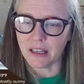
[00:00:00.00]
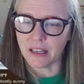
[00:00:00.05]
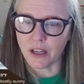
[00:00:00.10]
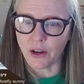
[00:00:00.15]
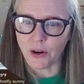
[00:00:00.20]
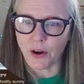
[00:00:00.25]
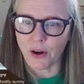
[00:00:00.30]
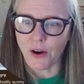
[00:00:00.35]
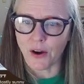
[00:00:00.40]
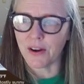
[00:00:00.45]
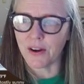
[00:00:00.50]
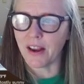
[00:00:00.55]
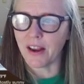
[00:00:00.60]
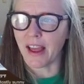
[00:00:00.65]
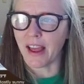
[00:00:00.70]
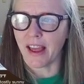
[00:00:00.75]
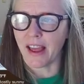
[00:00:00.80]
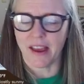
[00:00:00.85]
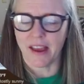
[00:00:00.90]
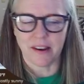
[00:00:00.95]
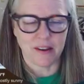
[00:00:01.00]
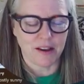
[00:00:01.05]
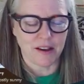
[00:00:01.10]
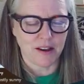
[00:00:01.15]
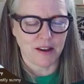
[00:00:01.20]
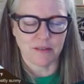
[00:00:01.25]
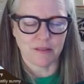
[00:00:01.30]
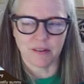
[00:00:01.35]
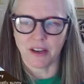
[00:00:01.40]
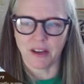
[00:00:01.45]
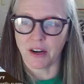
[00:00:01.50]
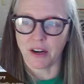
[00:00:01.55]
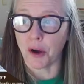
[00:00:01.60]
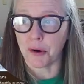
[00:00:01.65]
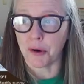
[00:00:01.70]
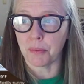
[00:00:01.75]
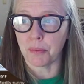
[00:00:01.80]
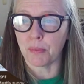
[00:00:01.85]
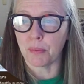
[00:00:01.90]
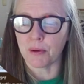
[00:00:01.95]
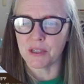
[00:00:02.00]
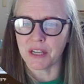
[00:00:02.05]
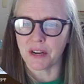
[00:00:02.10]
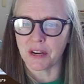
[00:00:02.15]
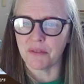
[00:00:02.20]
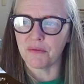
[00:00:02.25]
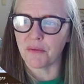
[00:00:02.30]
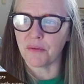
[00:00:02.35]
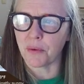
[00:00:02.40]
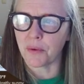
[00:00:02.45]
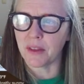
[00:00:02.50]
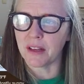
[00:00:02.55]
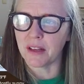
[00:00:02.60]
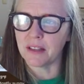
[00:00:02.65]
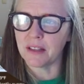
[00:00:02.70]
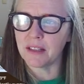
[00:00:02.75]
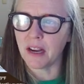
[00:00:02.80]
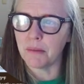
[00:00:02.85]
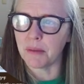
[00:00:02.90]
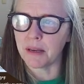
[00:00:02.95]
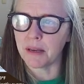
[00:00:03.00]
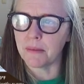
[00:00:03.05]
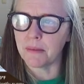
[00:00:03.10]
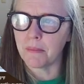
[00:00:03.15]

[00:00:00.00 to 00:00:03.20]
learn, and get 100% for the assignment.